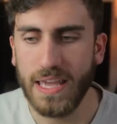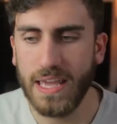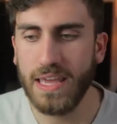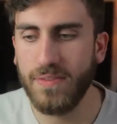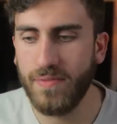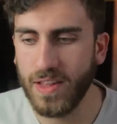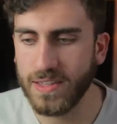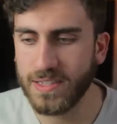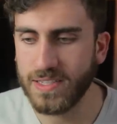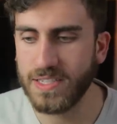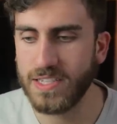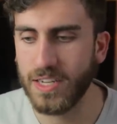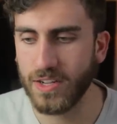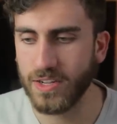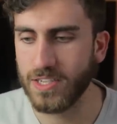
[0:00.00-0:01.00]
even
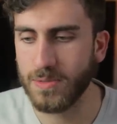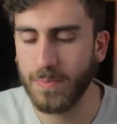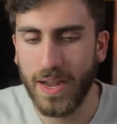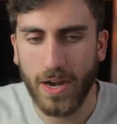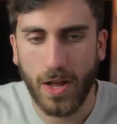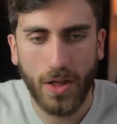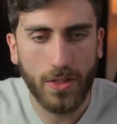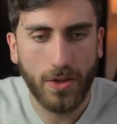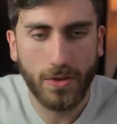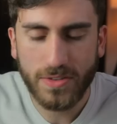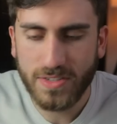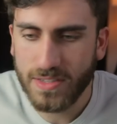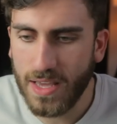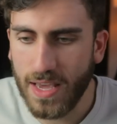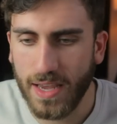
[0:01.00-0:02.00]
still, despite all
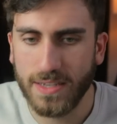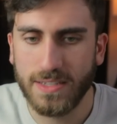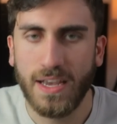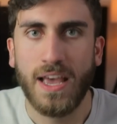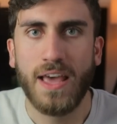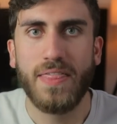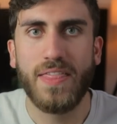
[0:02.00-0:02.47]
those things,